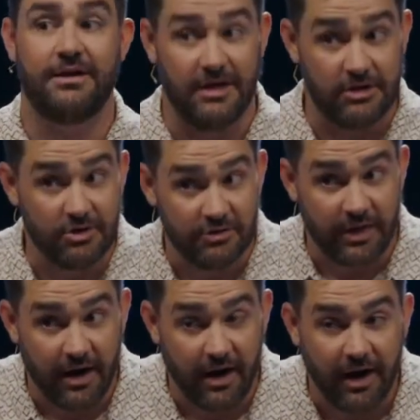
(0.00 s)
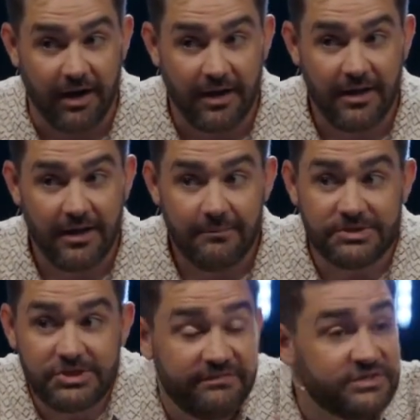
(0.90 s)
And you know who they are. But
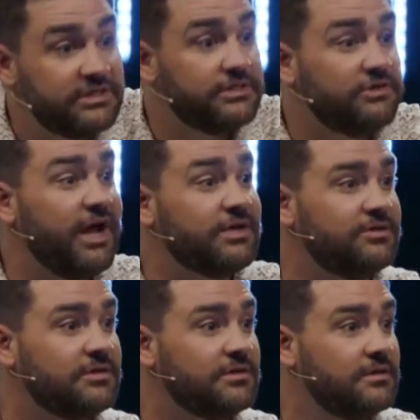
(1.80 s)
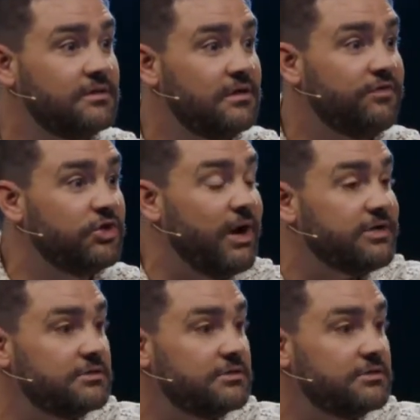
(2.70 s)
you never see the director. The director's